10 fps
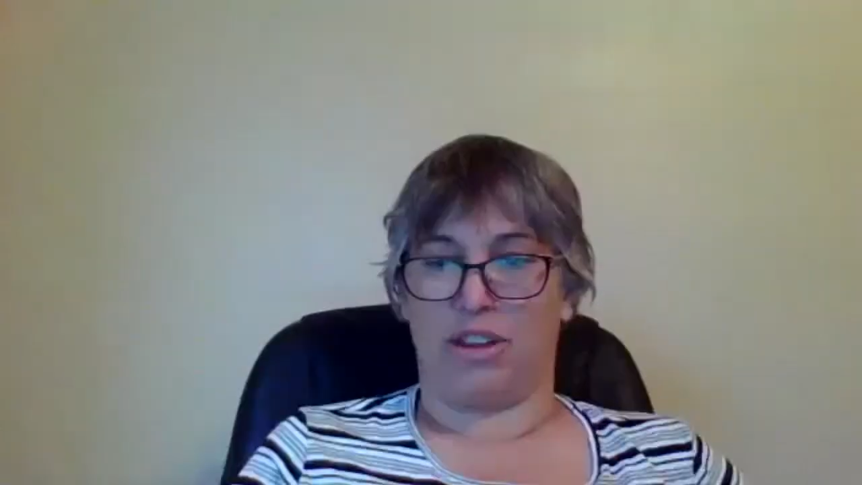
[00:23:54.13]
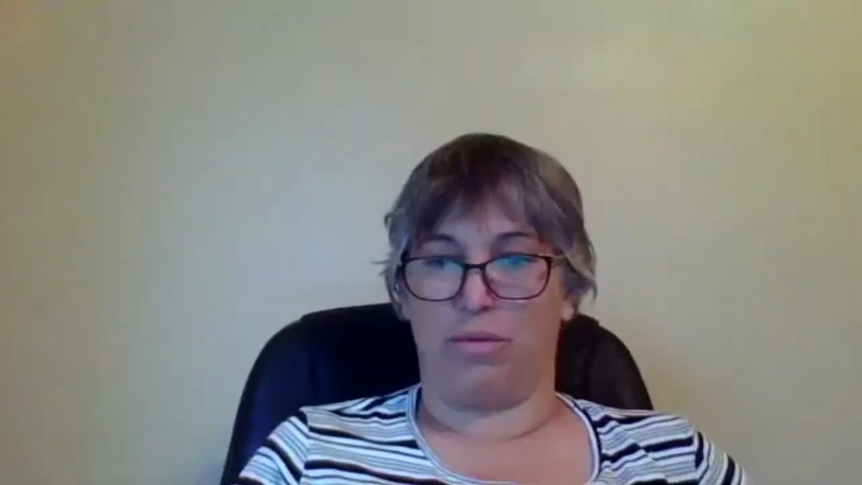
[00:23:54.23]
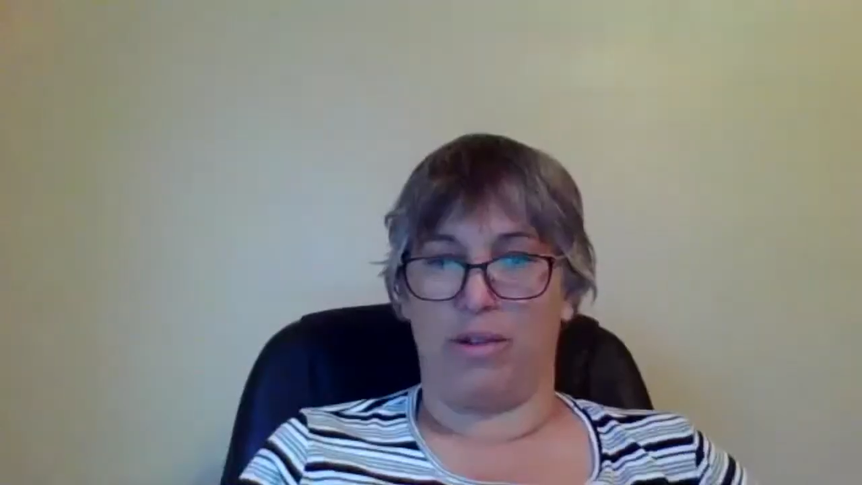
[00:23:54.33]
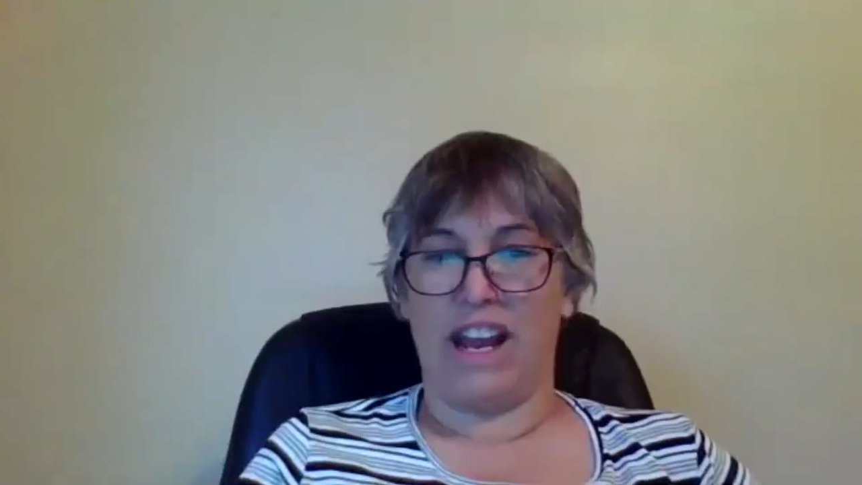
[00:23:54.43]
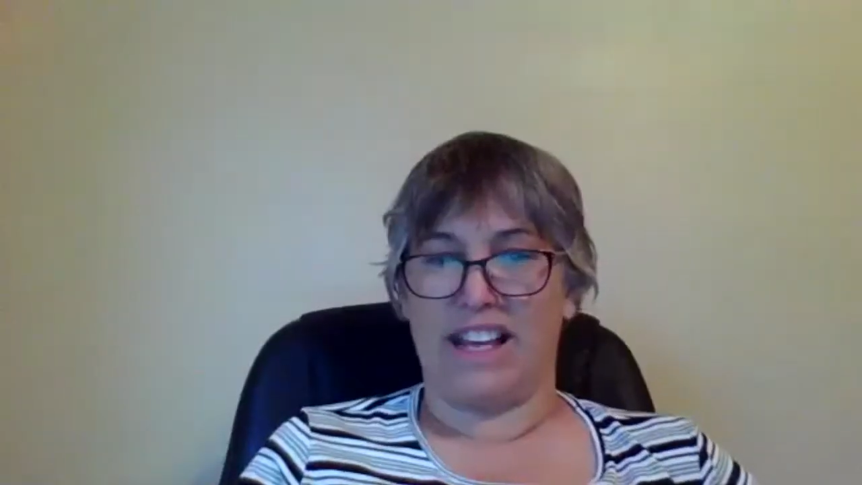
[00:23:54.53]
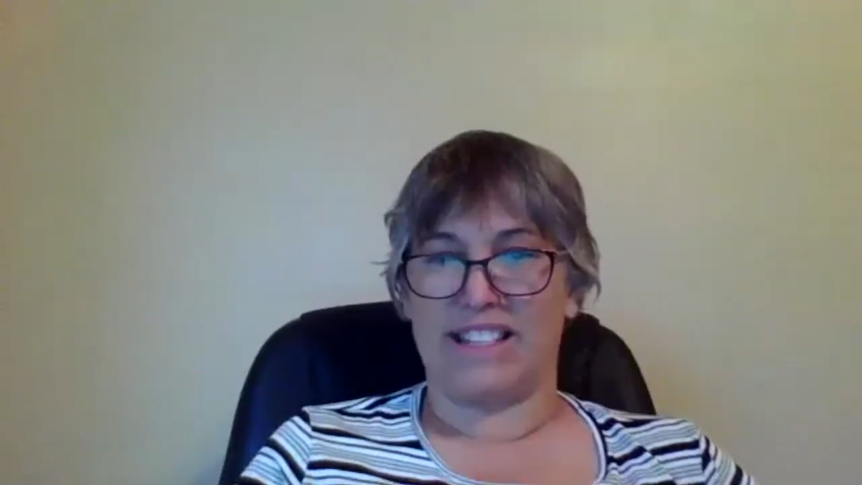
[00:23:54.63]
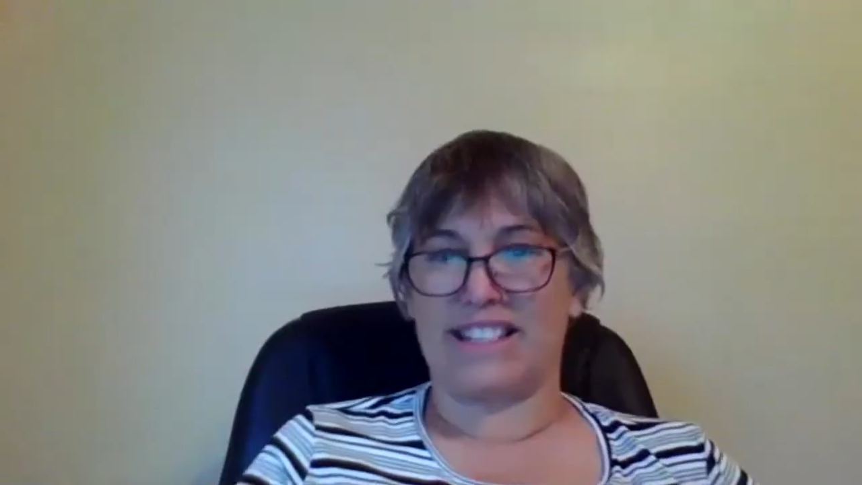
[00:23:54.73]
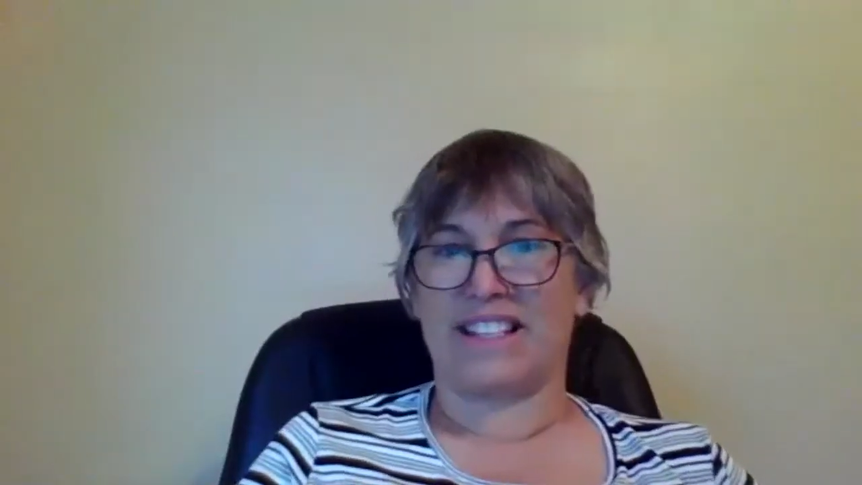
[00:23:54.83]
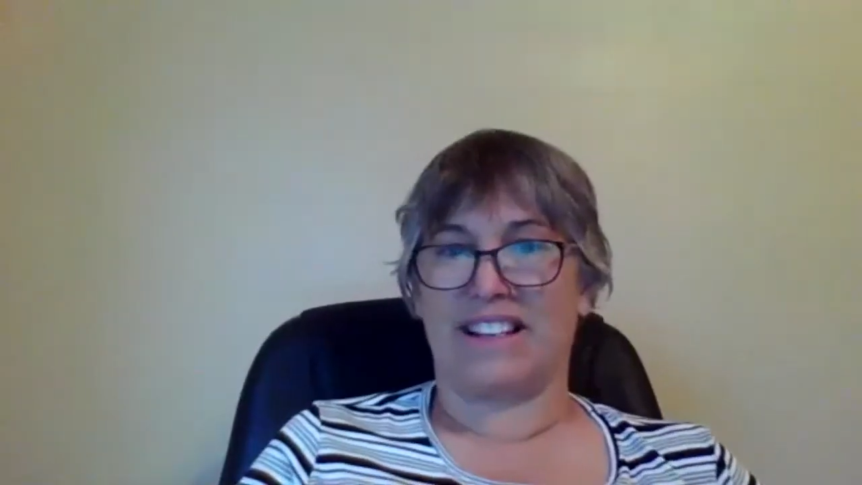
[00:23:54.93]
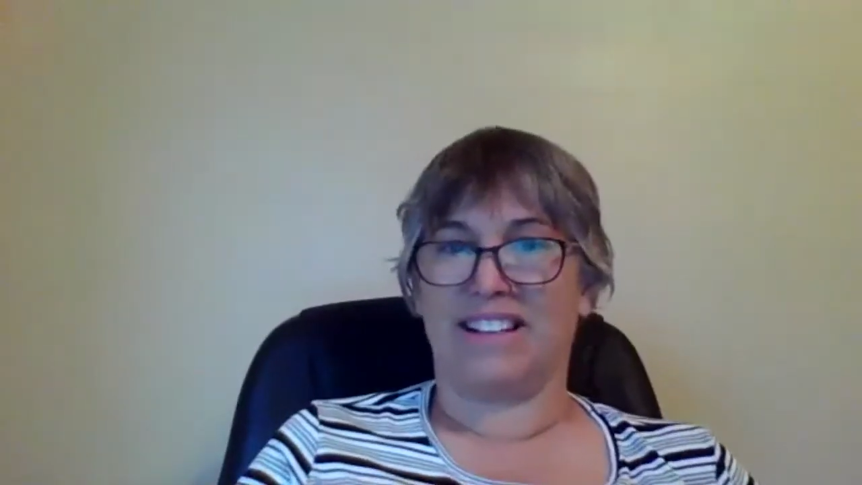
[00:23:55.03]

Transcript: risk